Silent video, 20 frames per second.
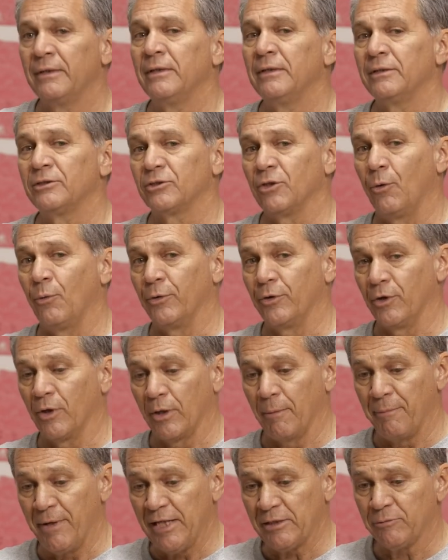So when you're on the
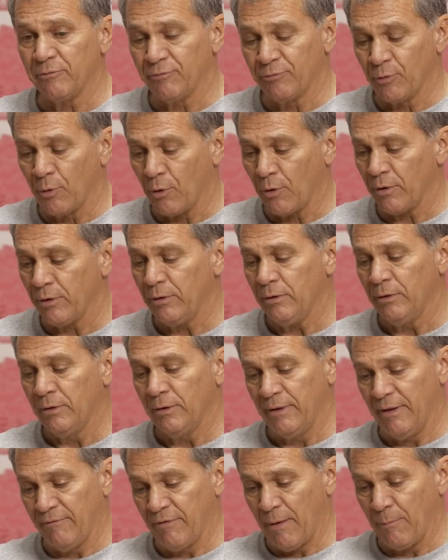basement floor,
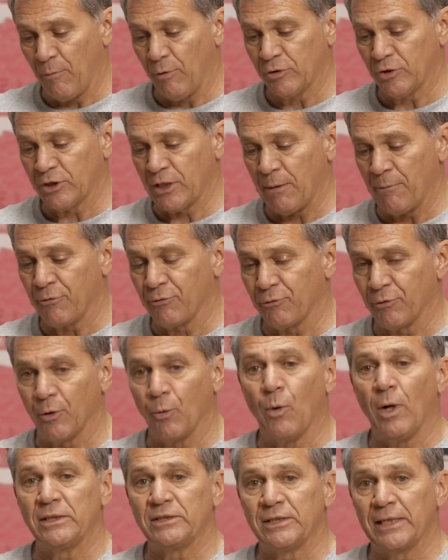you've got moisture coming through, it
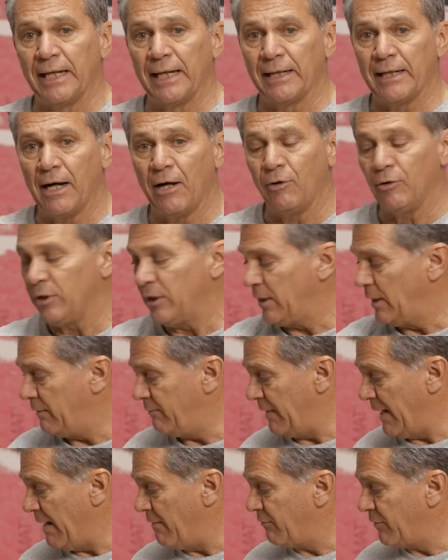wants to get out. If you
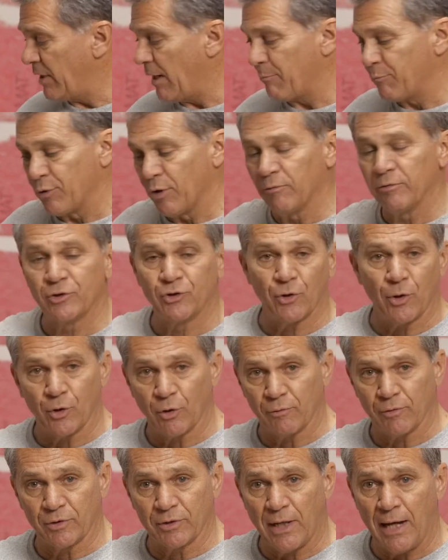haven't got Provojoint
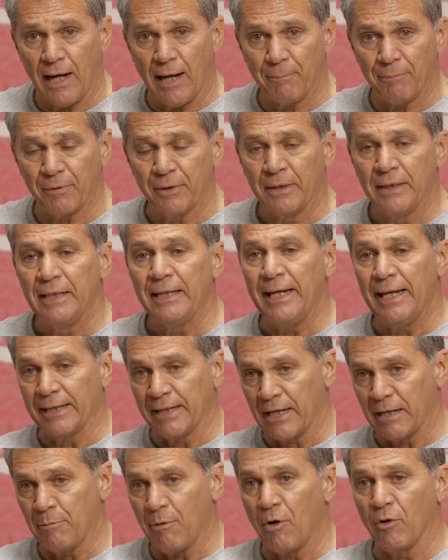over top, it can
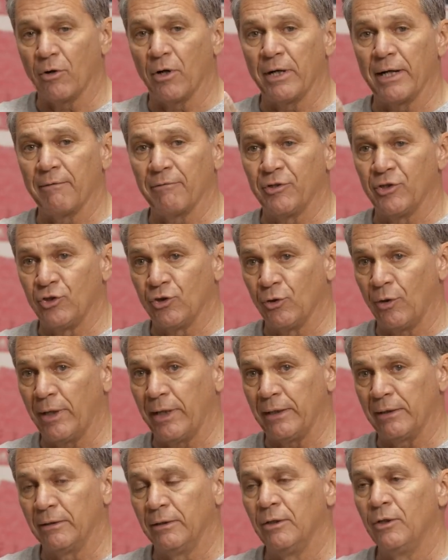come out on every joint,
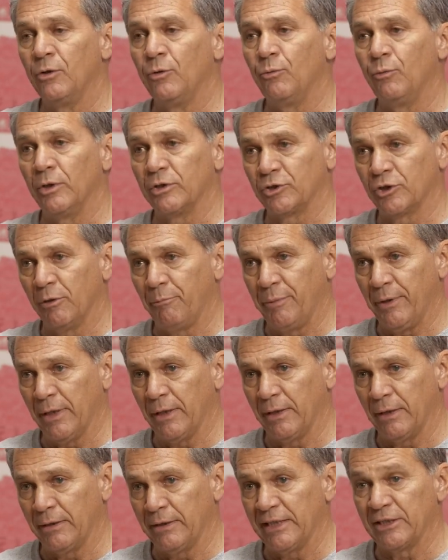which could be
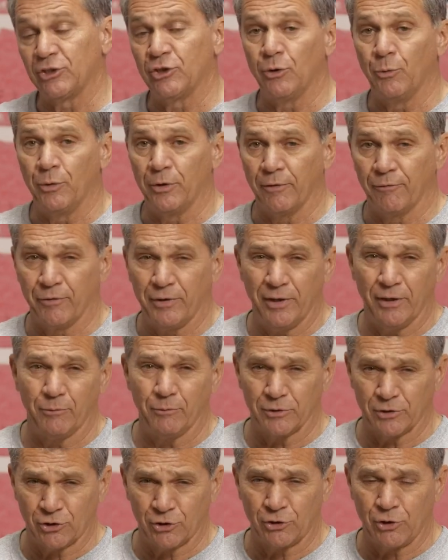an issue when you're dealing with
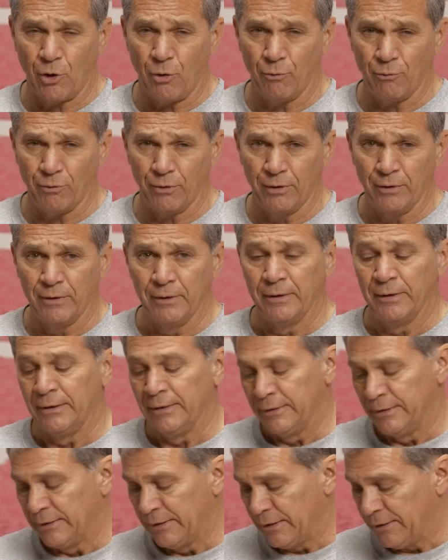stone.
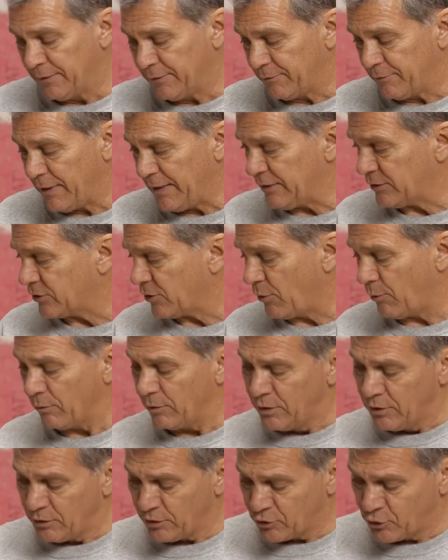All right, so
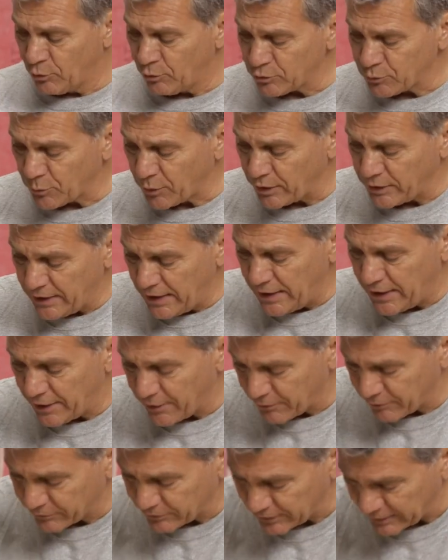the tools we're going to need
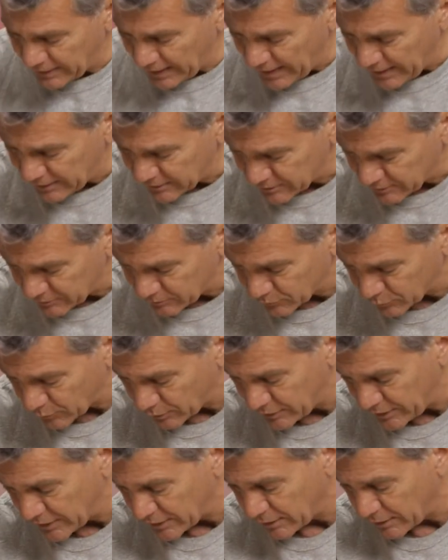here today is we're going
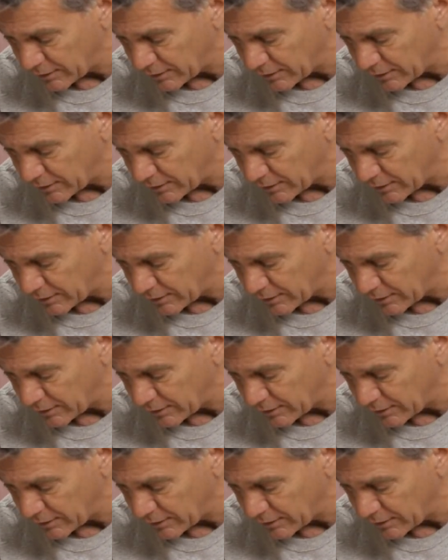to need